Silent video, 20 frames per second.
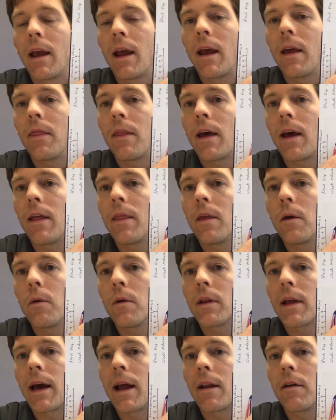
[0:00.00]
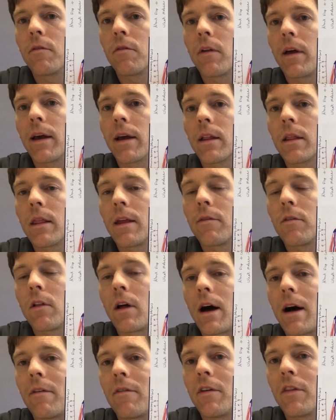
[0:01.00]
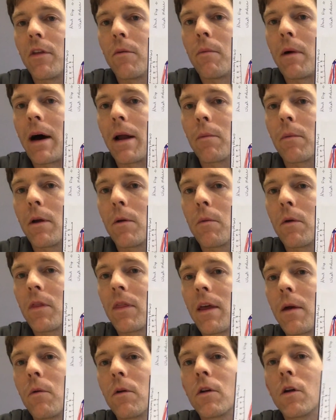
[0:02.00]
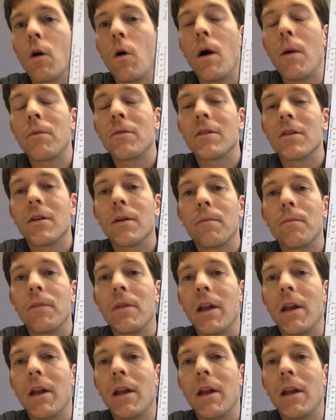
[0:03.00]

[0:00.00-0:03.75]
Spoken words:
and then they would kind of like level off at the bottom here, but they would go up to